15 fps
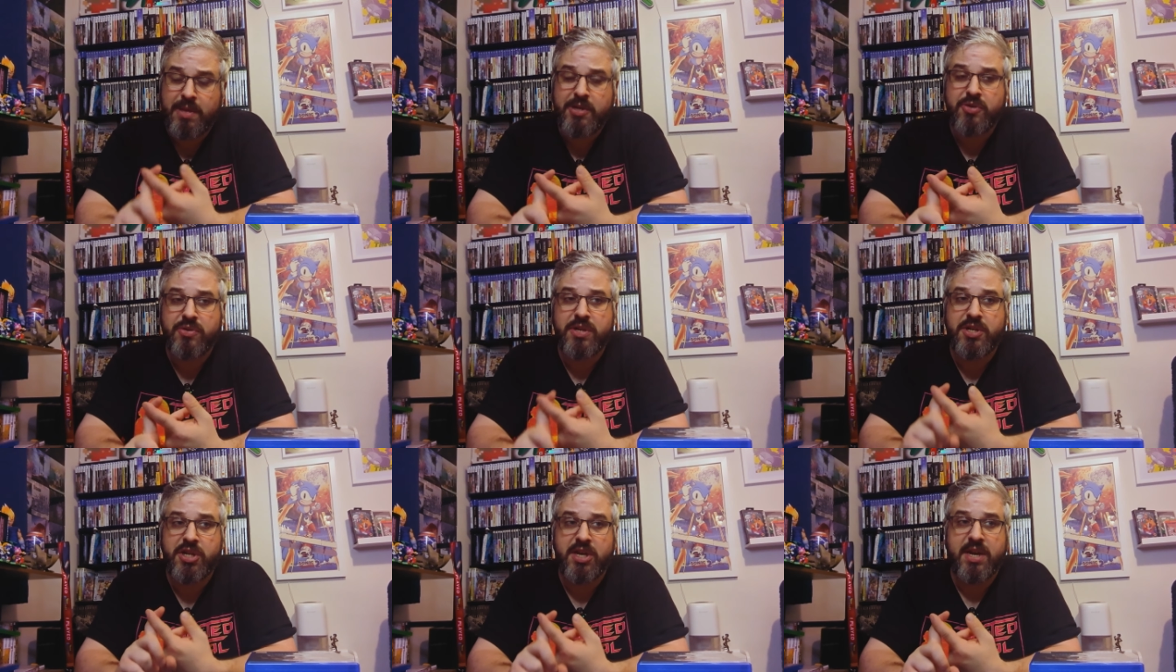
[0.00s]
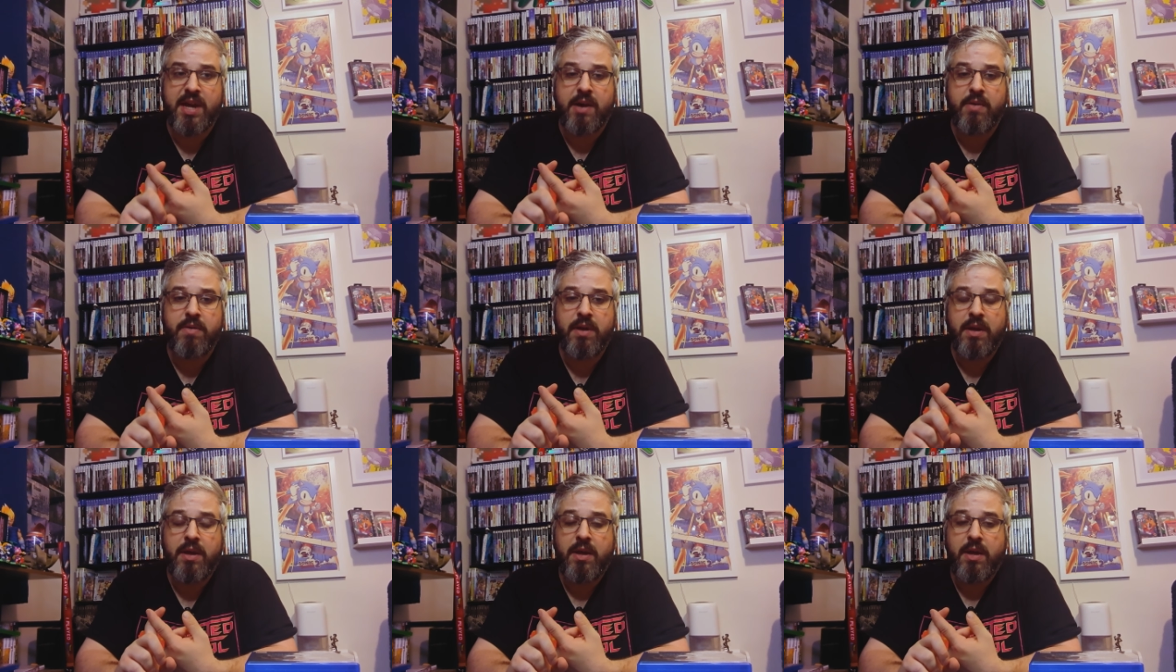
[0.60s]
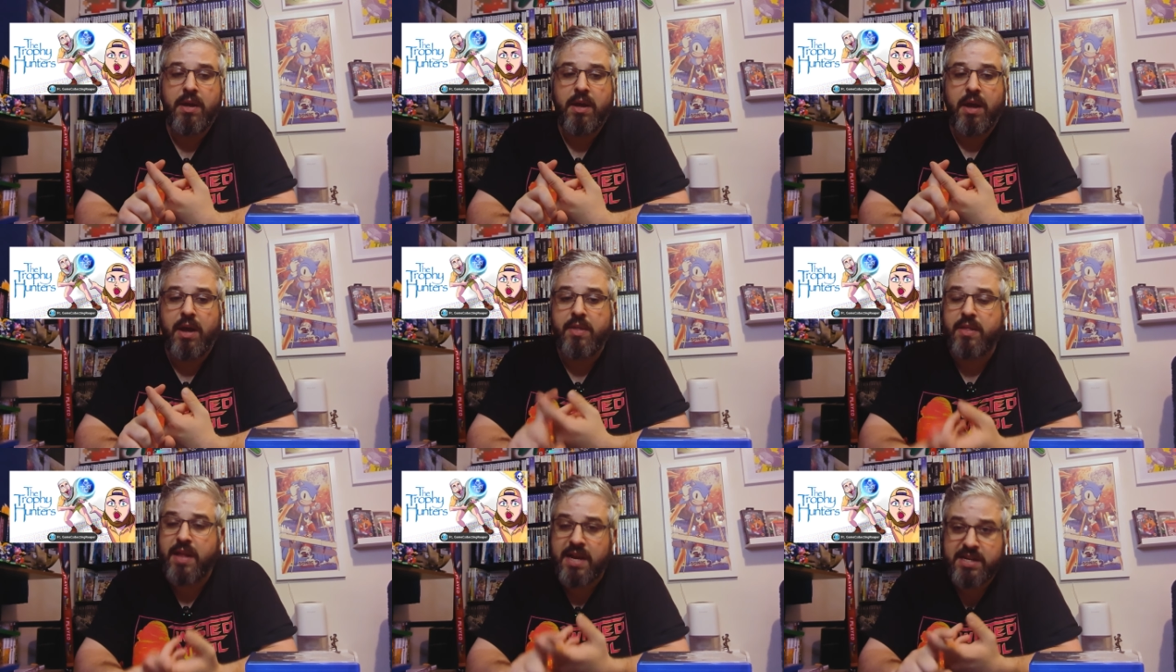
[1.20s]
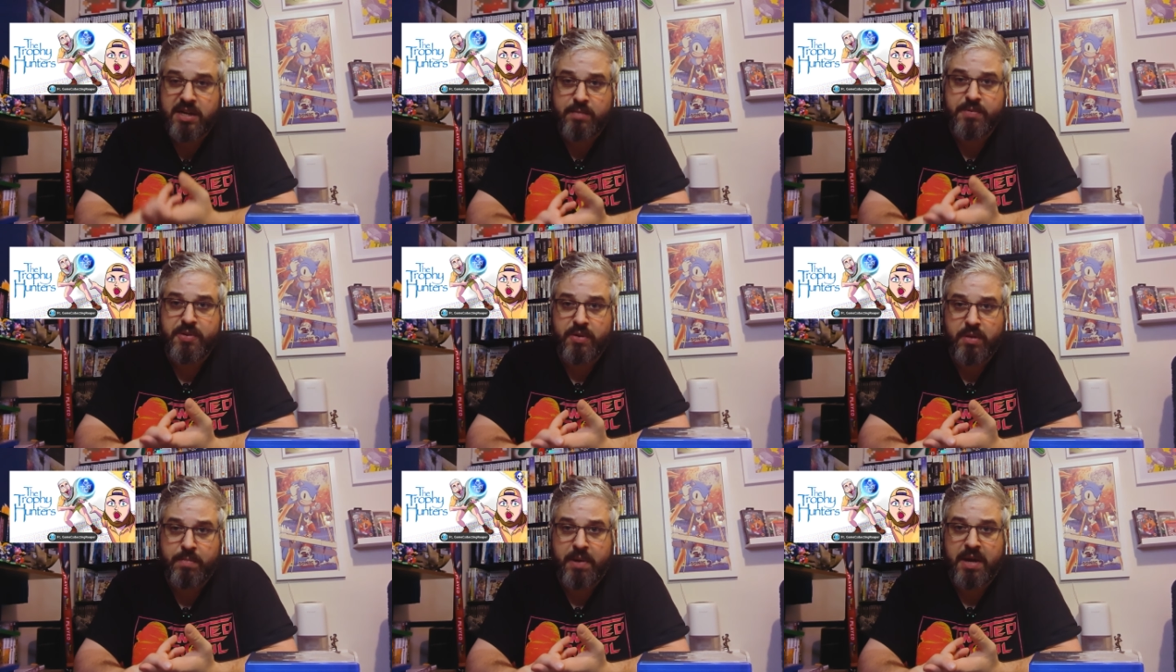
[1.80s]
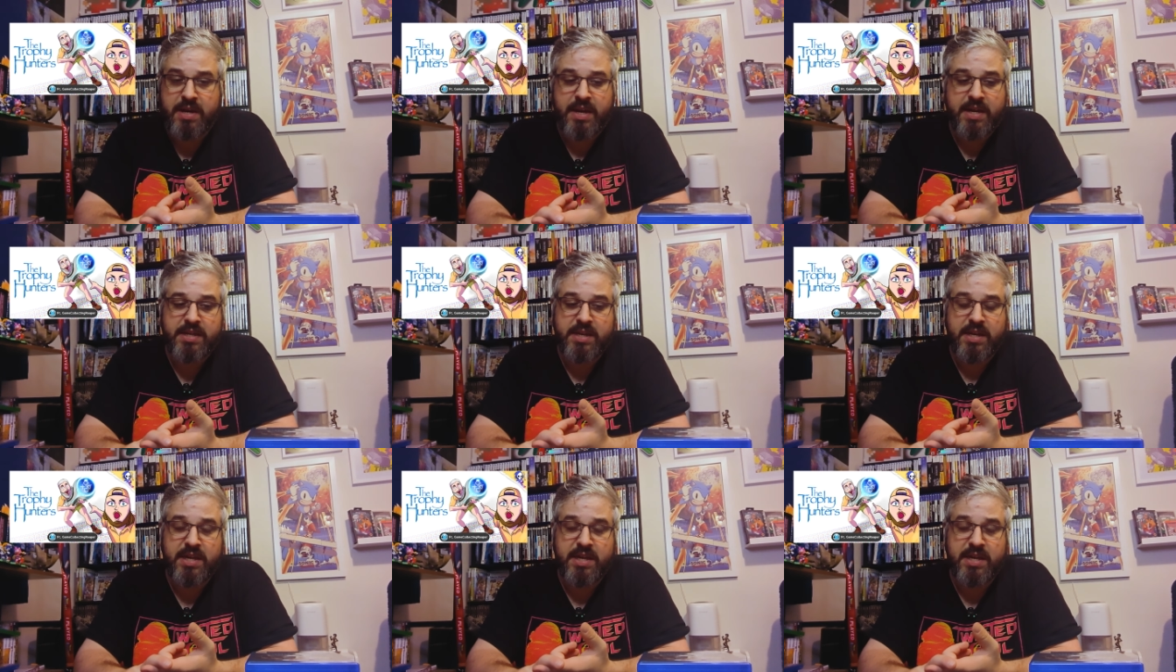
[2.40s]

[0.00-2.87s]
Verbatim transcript: make sure to check out uh, the last episode of the podcast.